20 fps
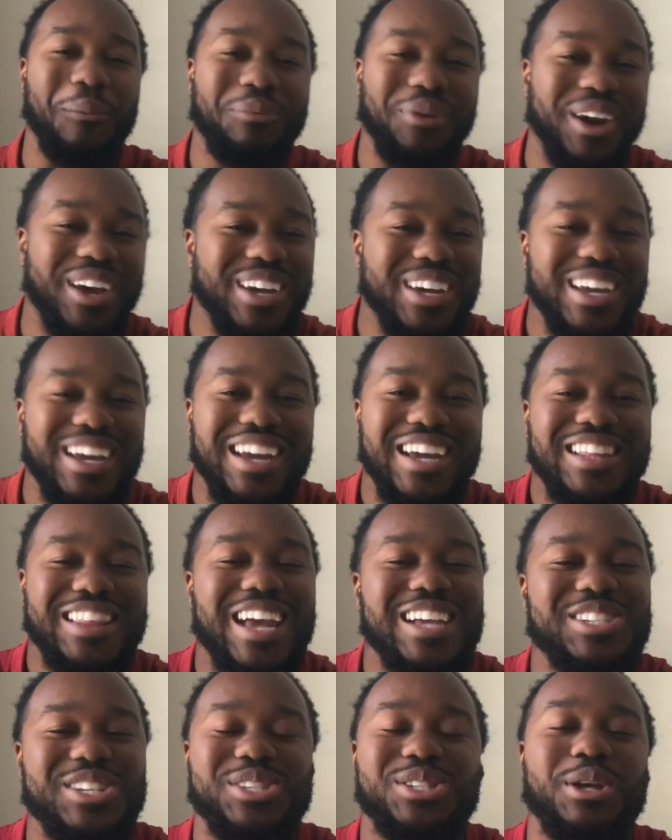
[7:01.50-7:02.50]
but
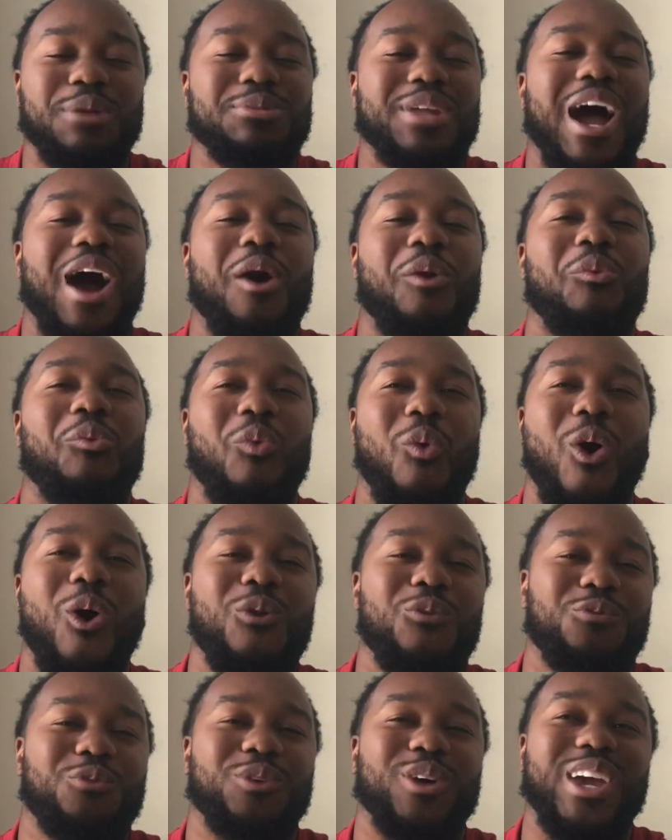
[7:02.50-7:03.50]
because being that
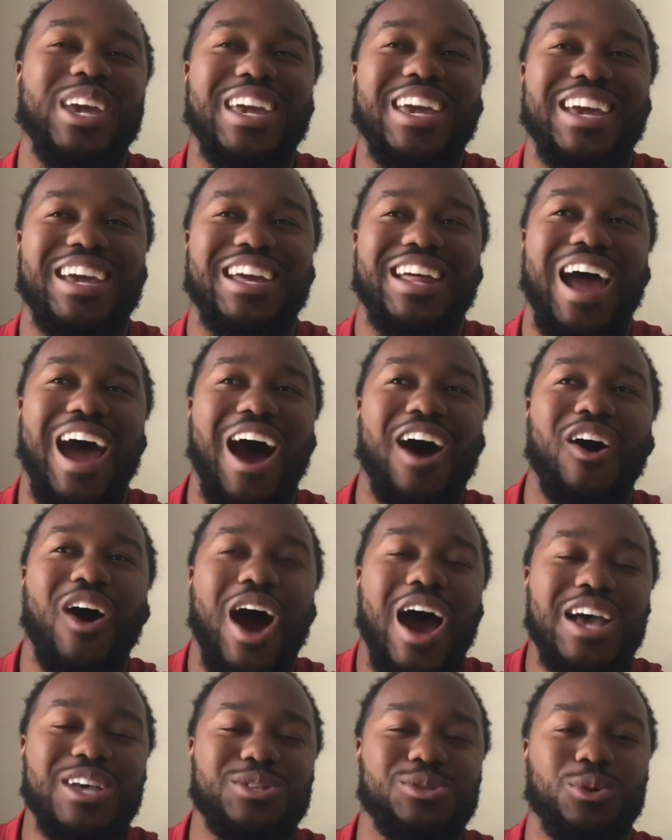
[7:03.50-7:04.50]
young at
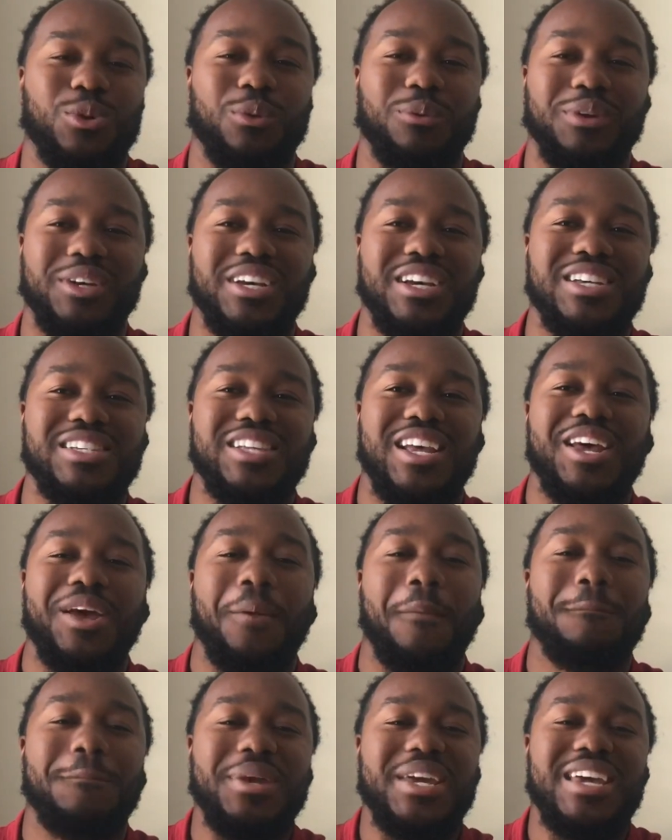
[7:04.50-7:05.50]
16, making that big
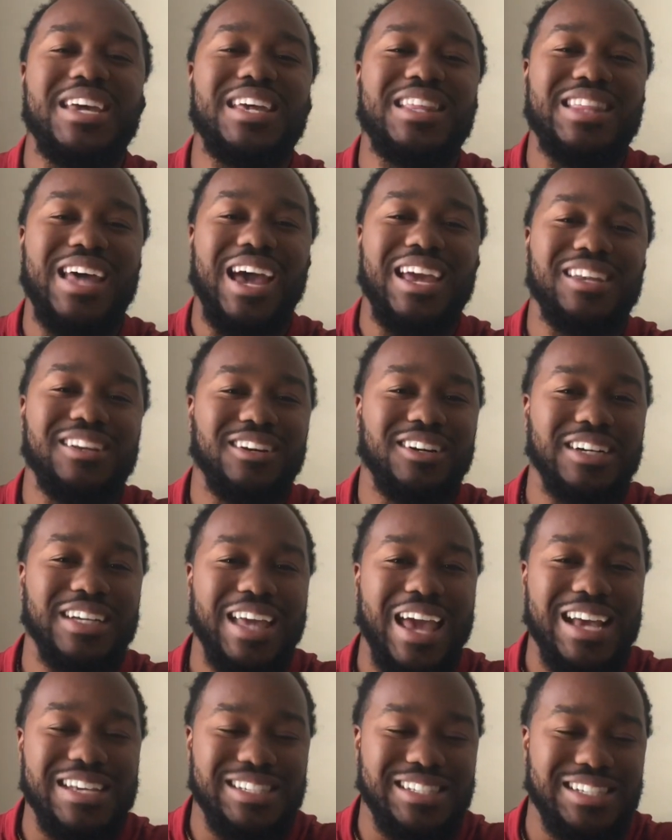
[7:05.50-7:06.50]
of a play,
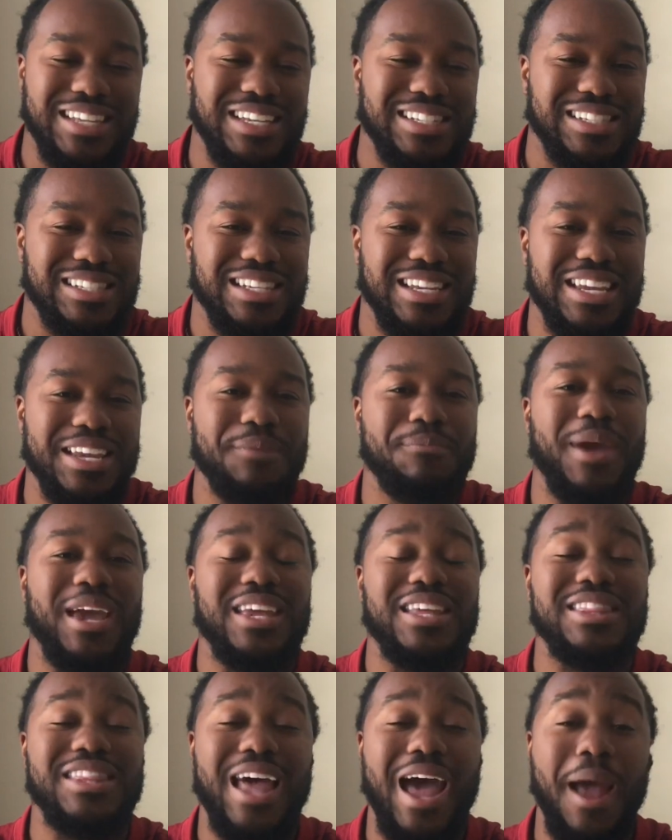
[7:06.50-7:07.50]
I
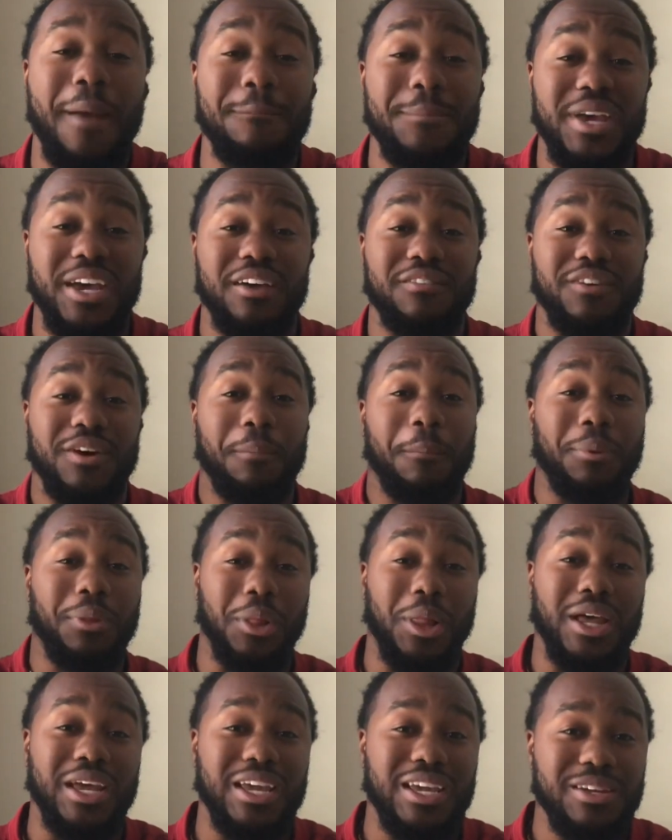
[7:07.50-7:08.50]
mean, that's just something
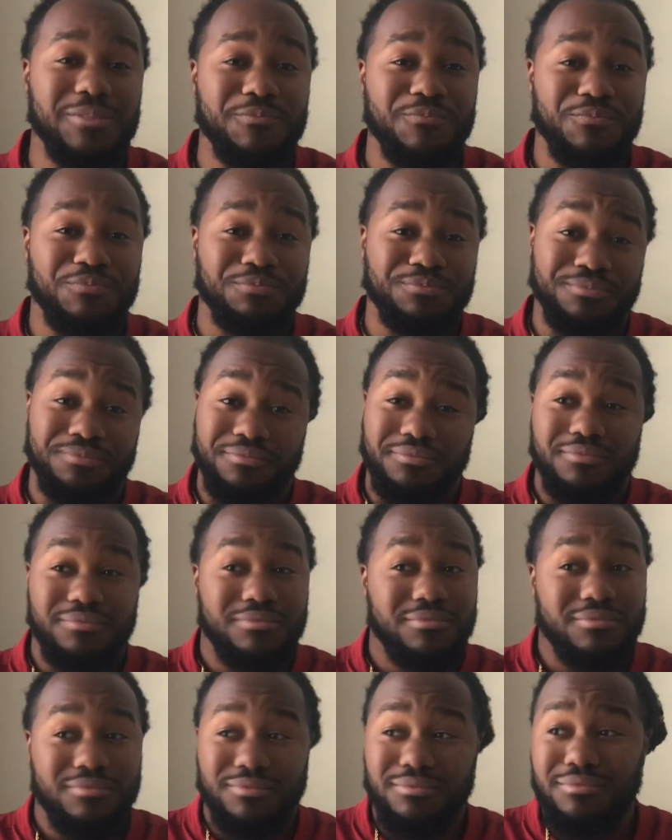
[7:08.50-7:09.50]
that just
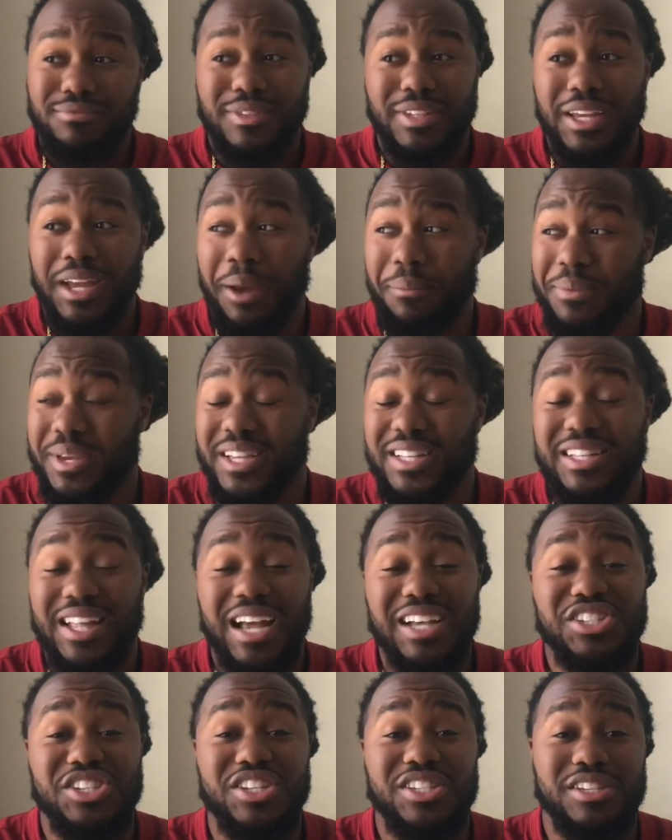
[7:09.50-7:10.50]
sticks to me.
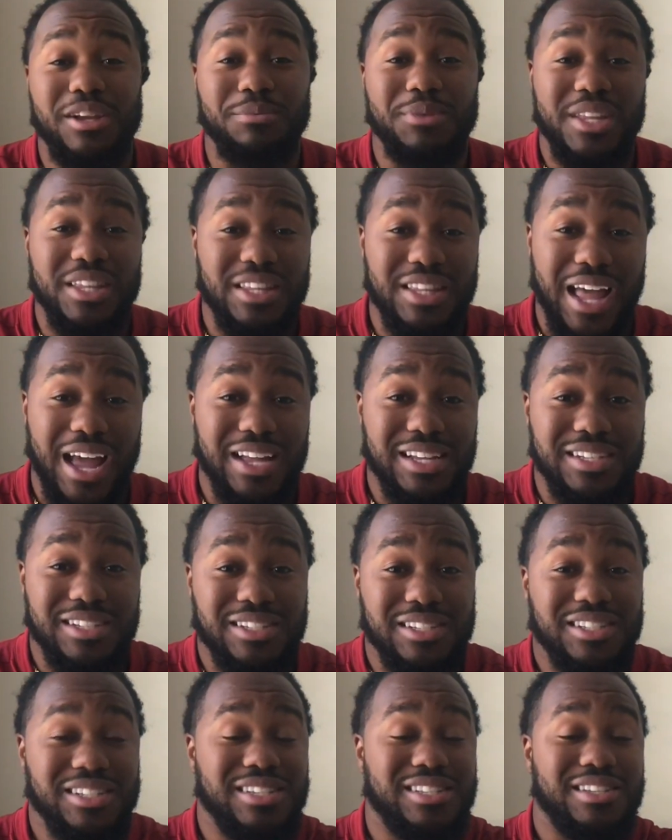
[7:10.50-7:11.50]

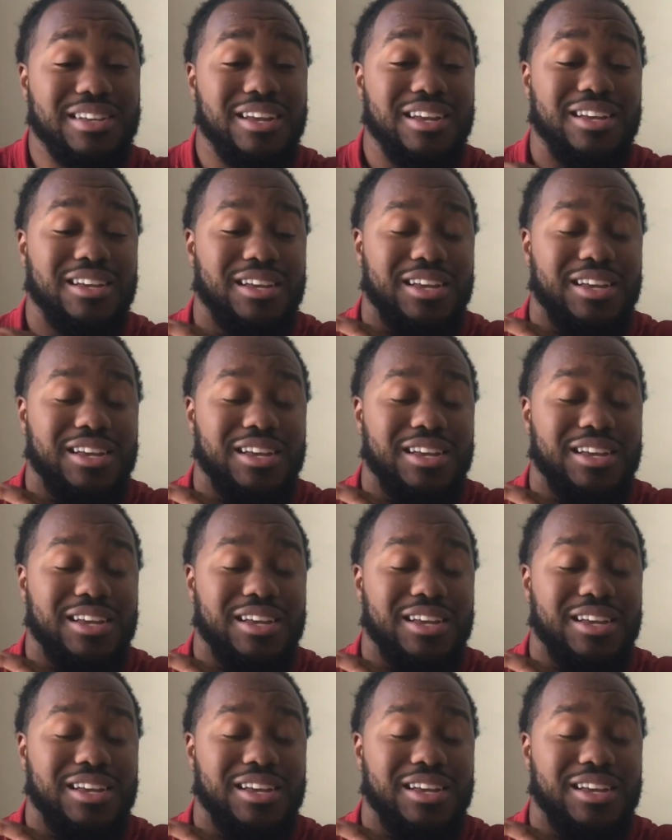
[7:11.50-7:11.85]
And you